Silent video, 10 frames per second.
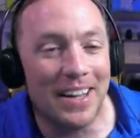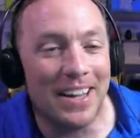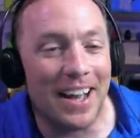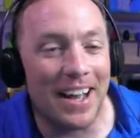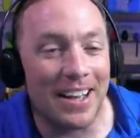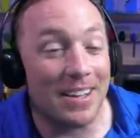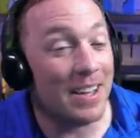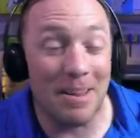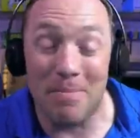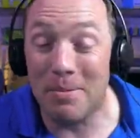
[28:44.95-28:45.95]

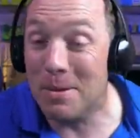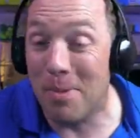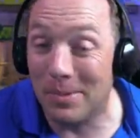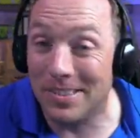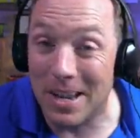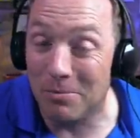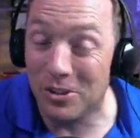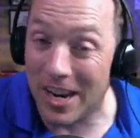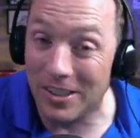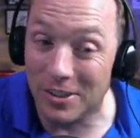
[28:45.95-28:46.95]
and maybe your puppy's name
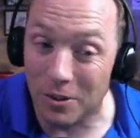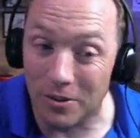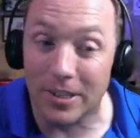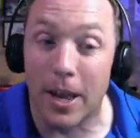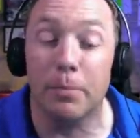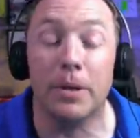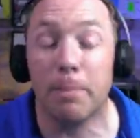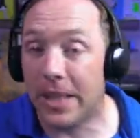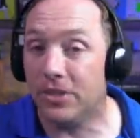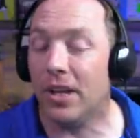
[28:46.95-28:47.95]
changes over time. But
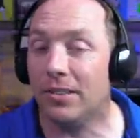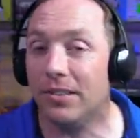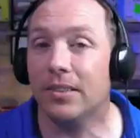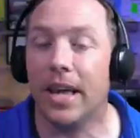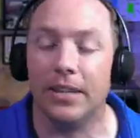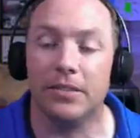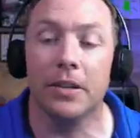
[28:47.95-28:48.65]
in Jess's case,